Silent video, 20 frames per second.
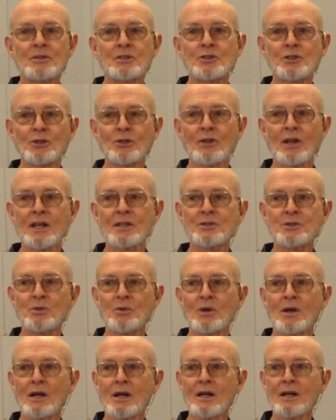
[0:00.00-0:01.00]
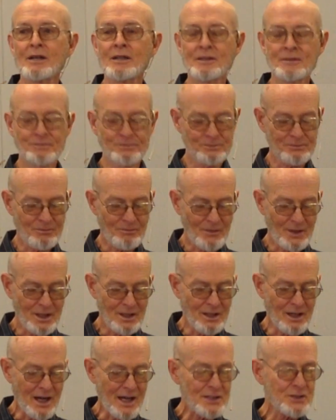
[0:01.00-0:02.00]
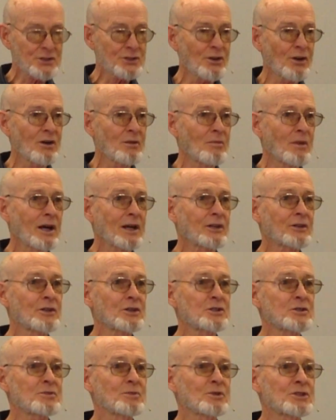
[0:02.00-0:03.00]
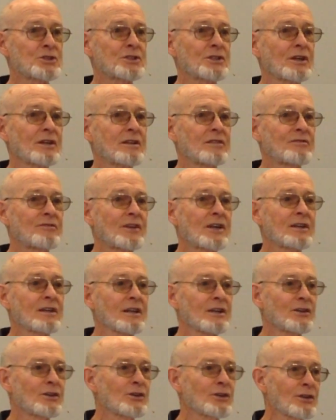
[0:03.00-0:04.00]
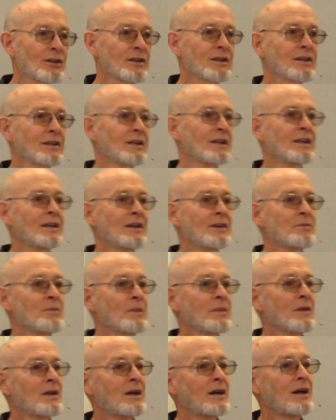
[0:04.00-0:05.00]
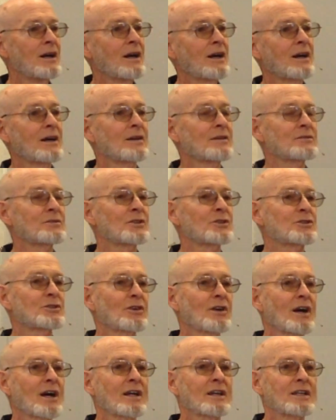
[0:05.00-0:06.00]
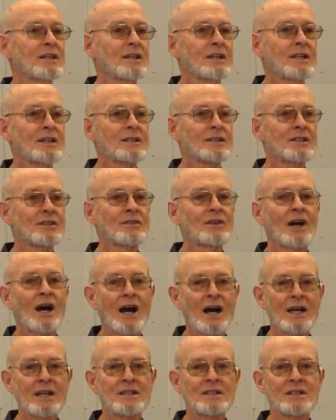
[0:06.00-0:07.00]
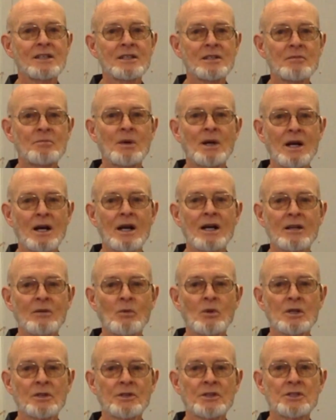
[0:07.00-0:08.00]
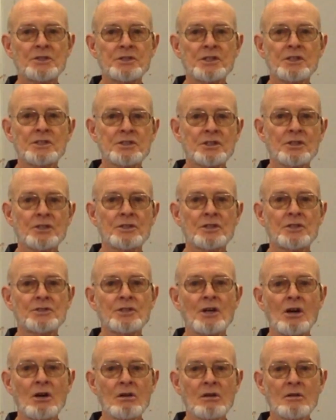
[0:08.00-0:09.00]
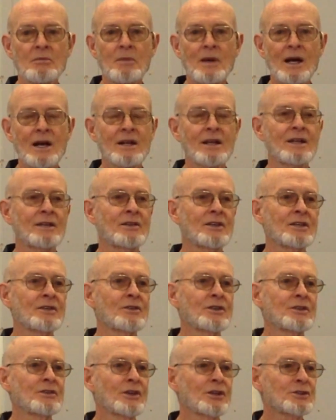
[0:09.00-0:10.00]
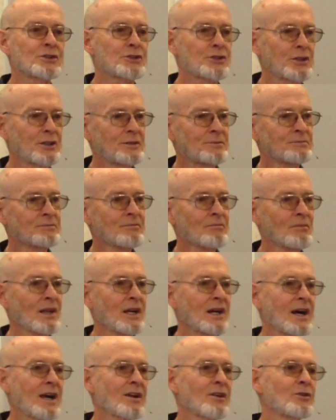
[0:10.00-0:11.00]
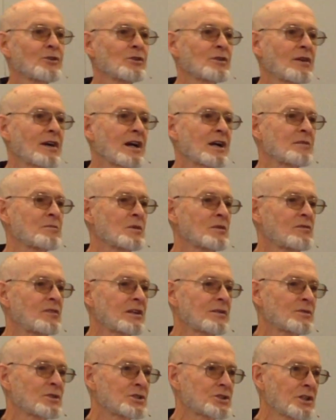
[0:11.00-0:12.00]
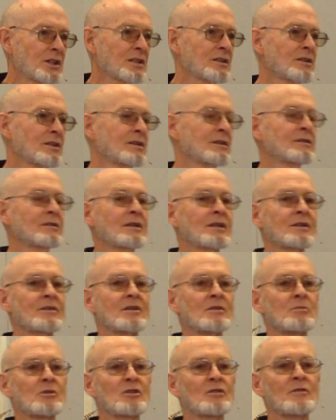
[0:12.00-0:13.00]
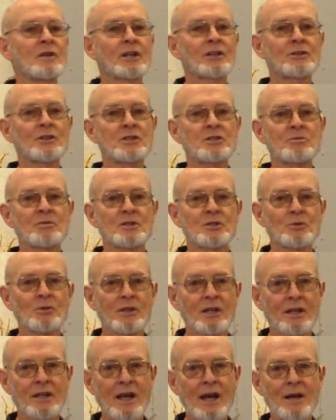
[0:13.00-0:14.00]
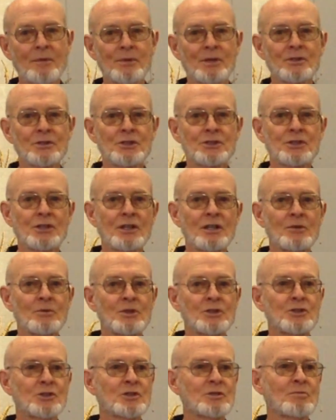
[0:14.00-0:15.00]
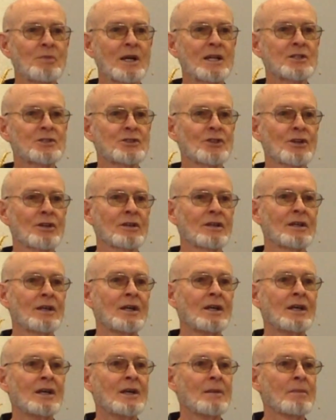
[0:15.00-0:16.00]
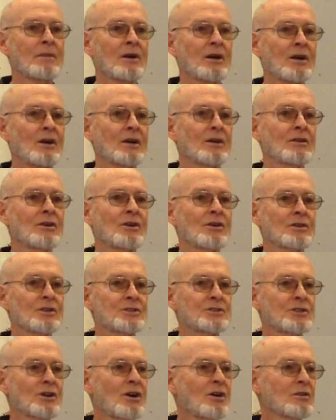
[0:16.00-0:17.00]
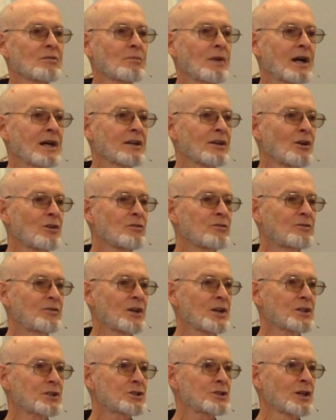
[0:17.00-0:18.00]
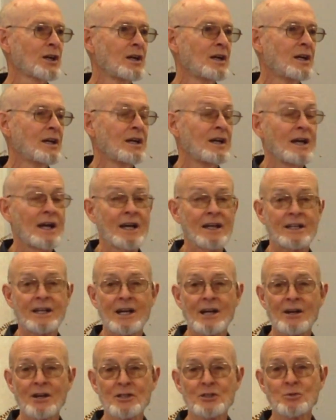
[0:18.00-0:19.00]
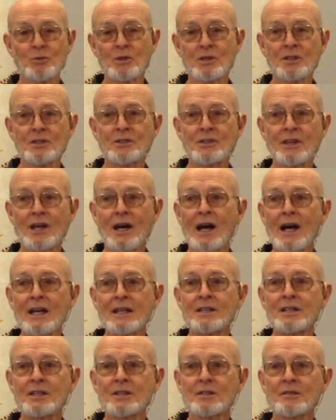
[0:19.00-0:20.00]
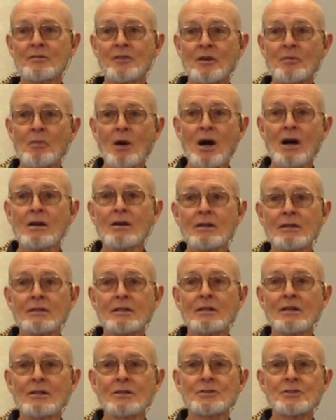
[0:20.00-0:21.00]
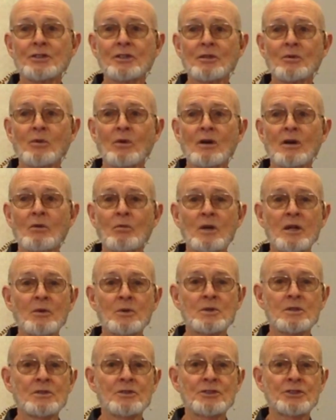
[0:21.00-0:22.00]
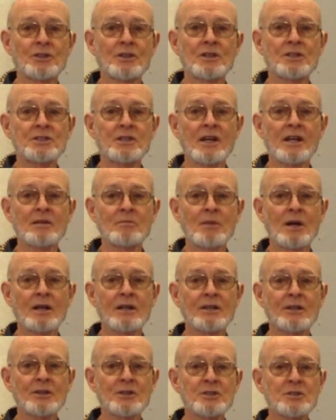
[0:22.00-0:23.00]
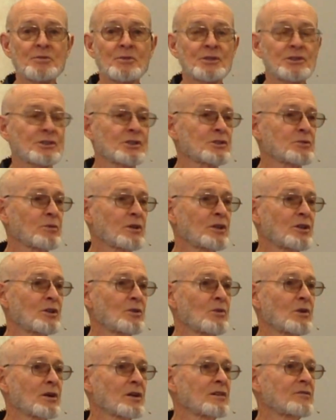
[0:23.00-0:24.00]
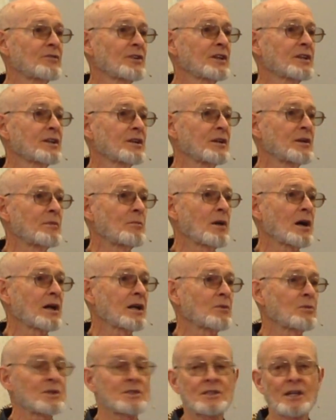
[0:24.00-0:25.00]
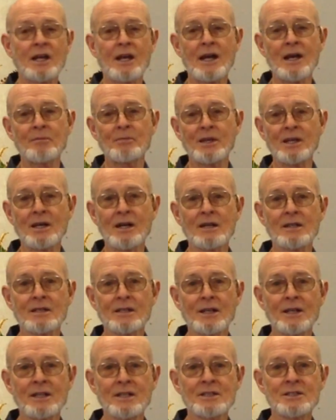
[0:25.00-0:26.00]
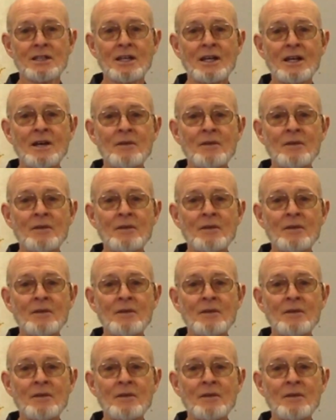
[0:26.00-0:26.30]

And so, that's why uh, uh, I start my Christmas study fairly early. Uh, to try and get into the idea behind what this is because it's all about and, and then there's a i don't know how you've ever seen the, the movie christmas with a capital c which is based on a on, on a song by go fish and carries with it the idea of the modern culture where we, instead of saying Merry Christmas because we don't want to offend anybody, we say Happy Holidays.